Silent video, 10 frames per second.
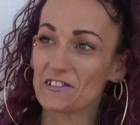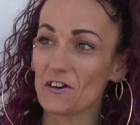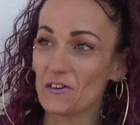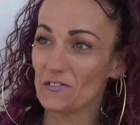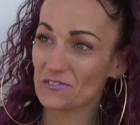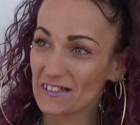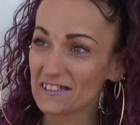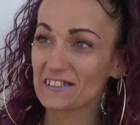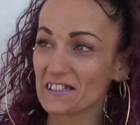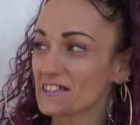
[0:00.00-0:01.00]
so
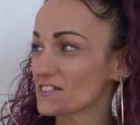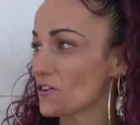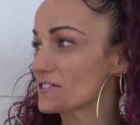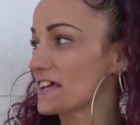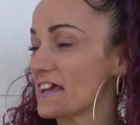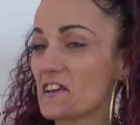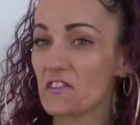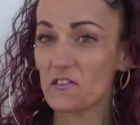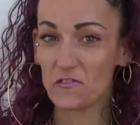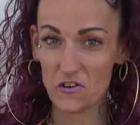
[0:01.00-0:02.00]
it's just don't take
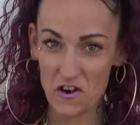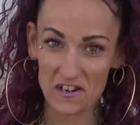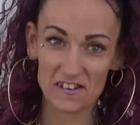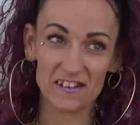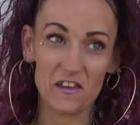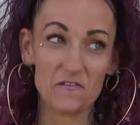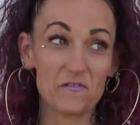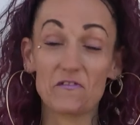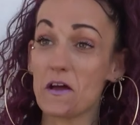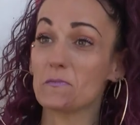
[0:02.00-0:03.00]
anything for granted,
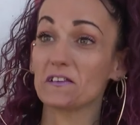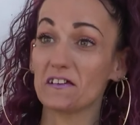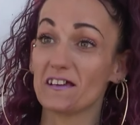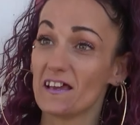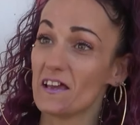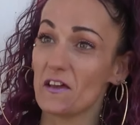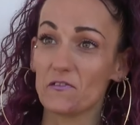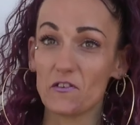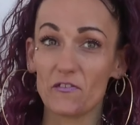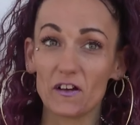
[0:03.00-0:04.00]
even family.
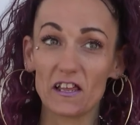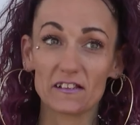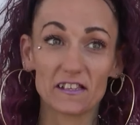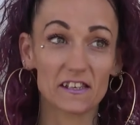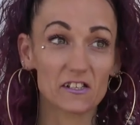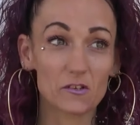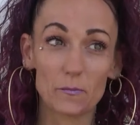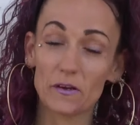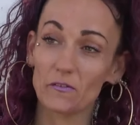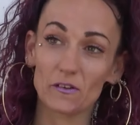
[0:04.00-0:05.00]
If you feel like the kids are
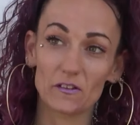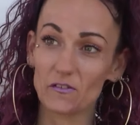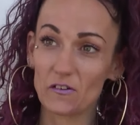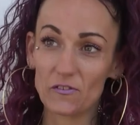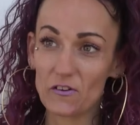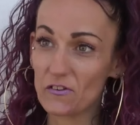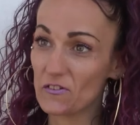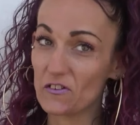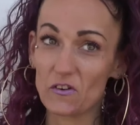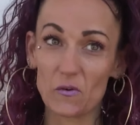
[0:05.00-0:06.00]
being really rough on you,
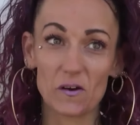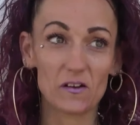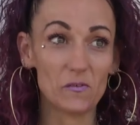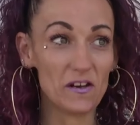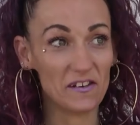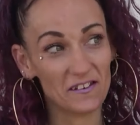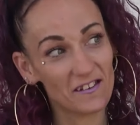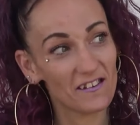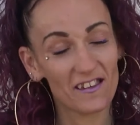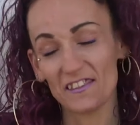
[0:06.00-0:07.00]
you know what? When
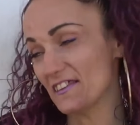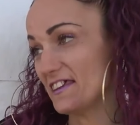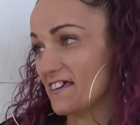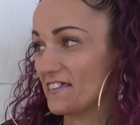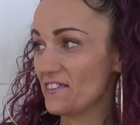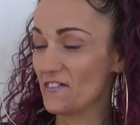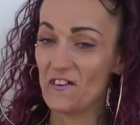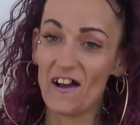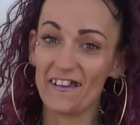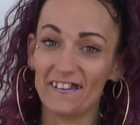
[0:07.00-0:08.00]
the day that they're
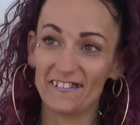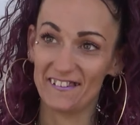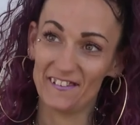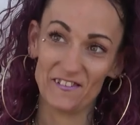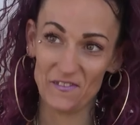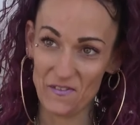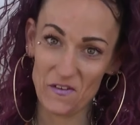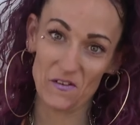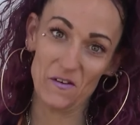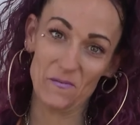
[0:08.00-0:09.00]
not,
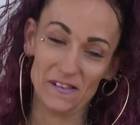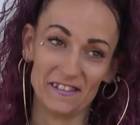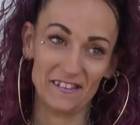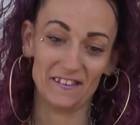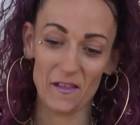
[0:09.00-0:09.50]
you're going to miss it.